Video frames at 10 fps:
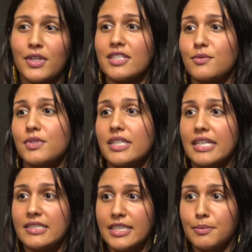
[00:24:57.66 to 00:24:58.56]
it is
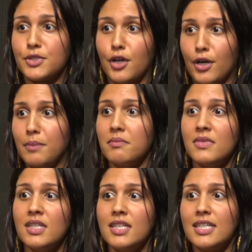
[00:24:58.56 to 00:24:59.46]
really a deep
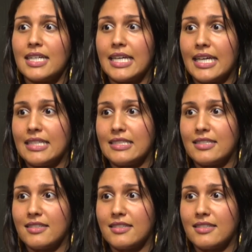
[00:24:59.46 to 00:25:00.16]
term. And